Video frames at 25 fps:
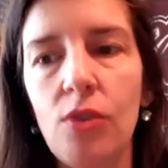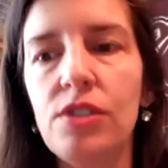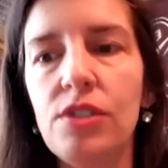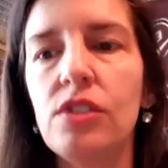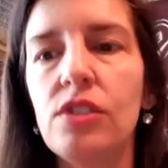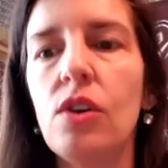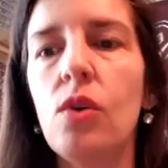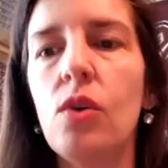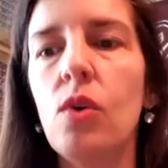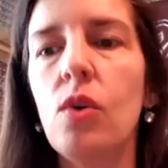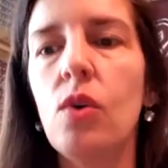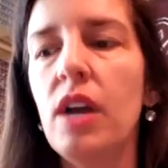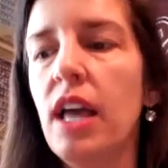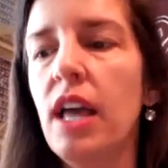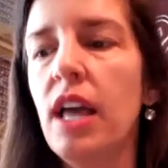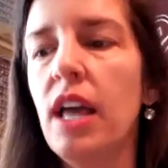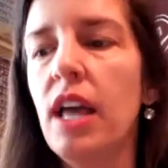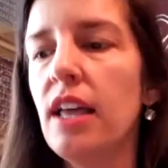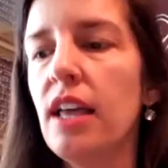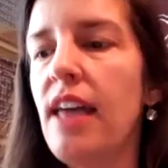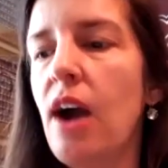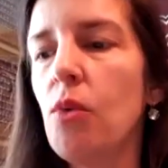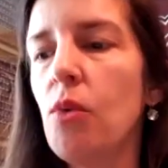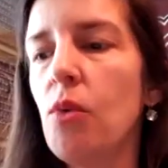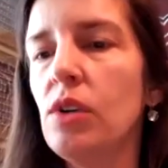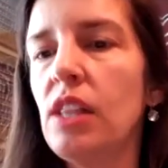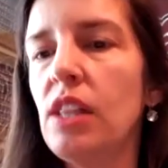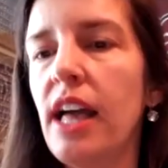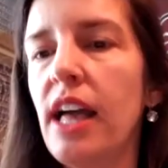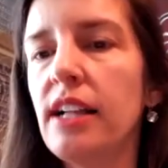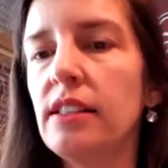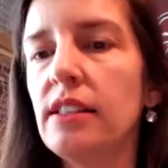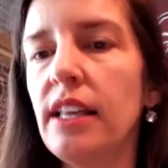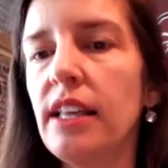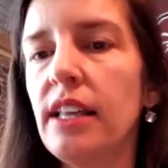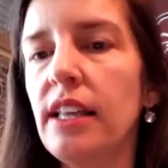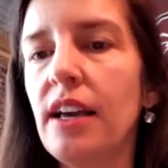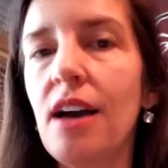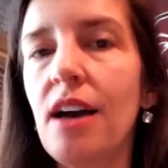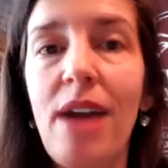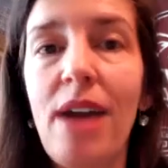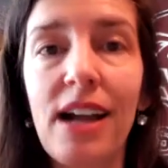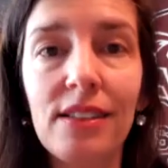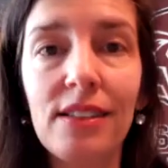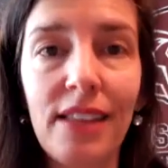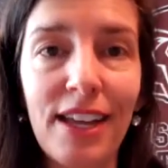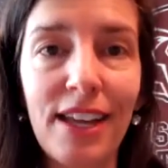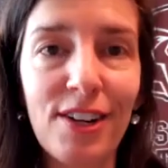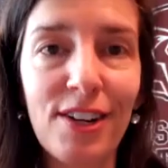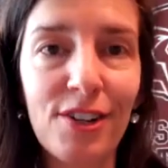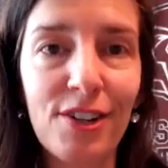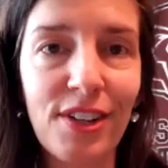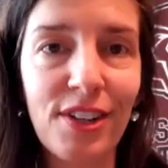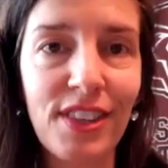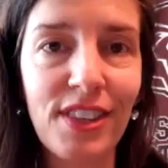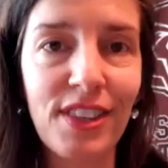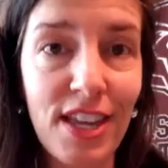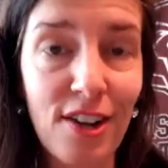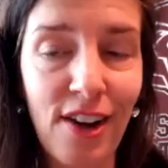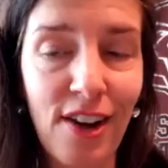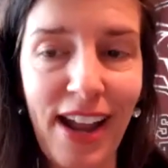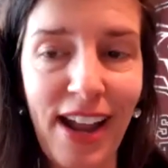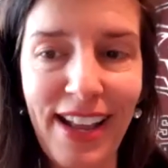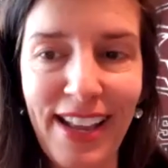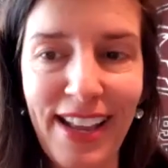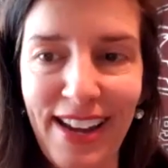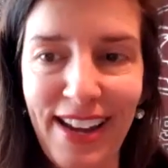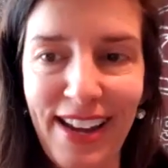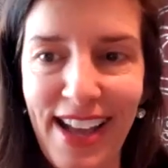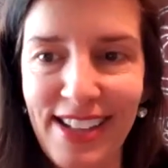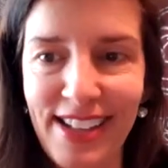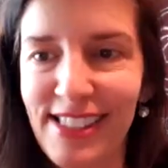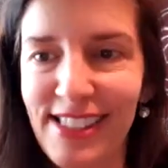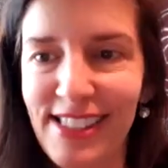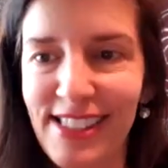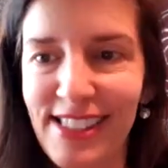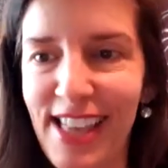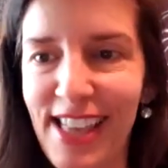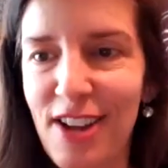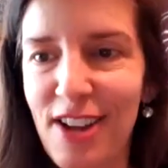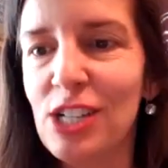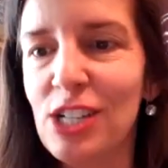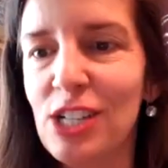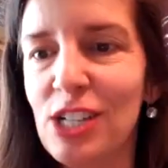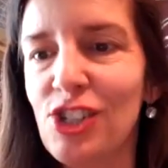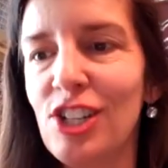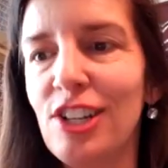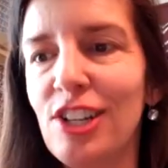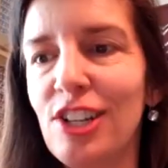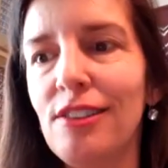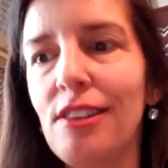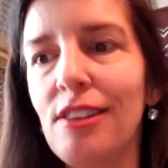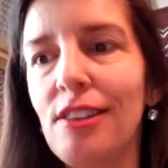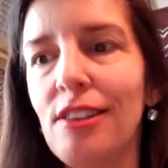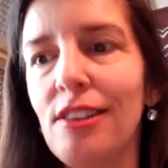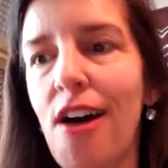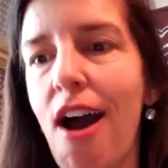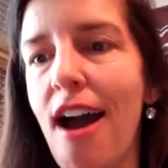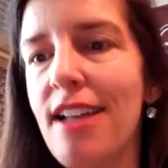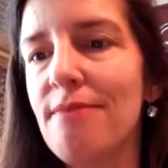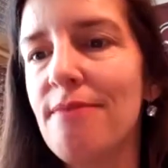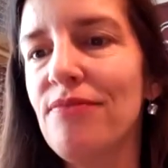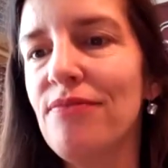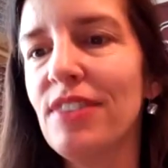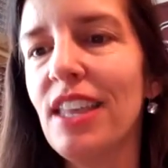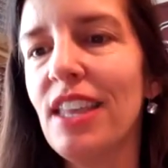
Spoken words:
So that will likely come back later in the year. I get asked that question a lot.